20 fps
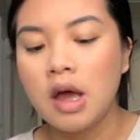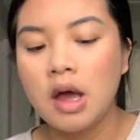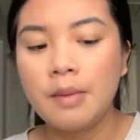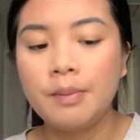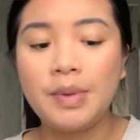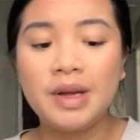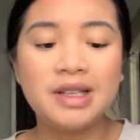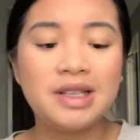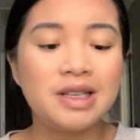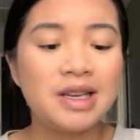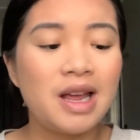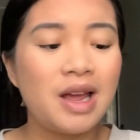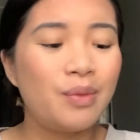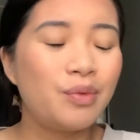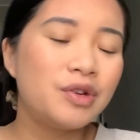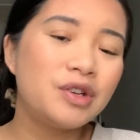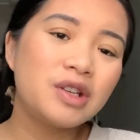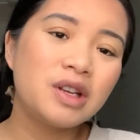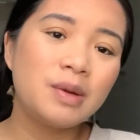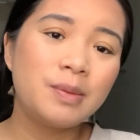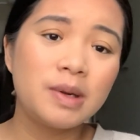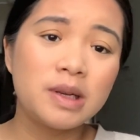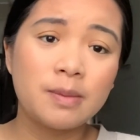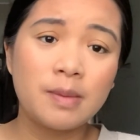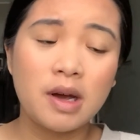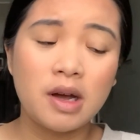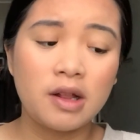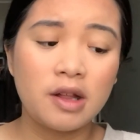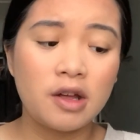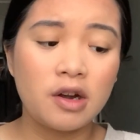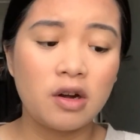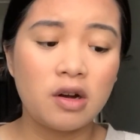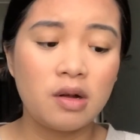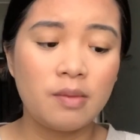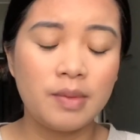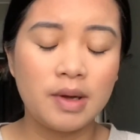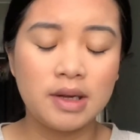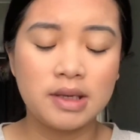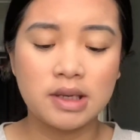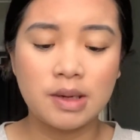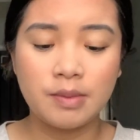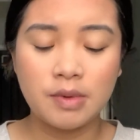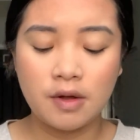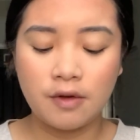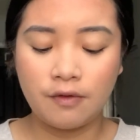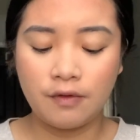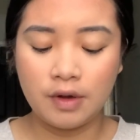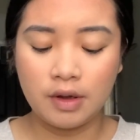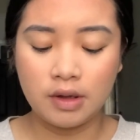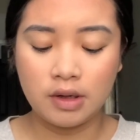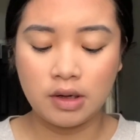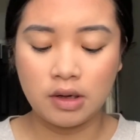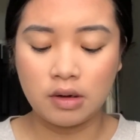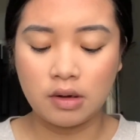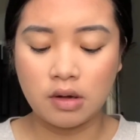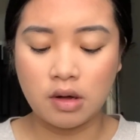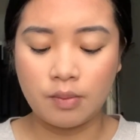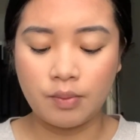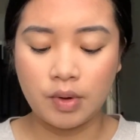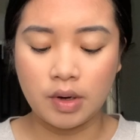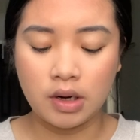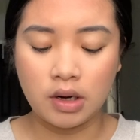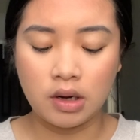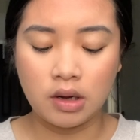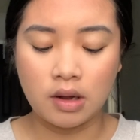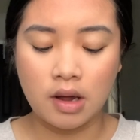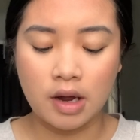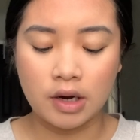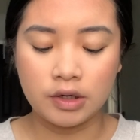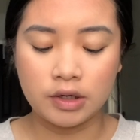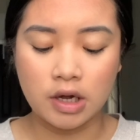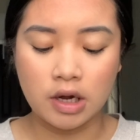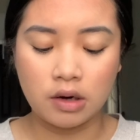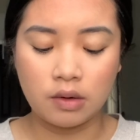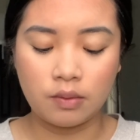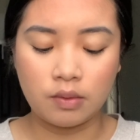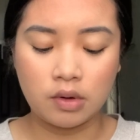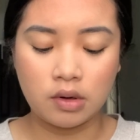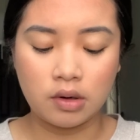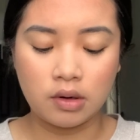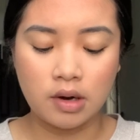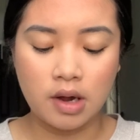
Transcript: but today we're just gonna put some eyeliner on, because I'm not feeling on putting eyeshadow on.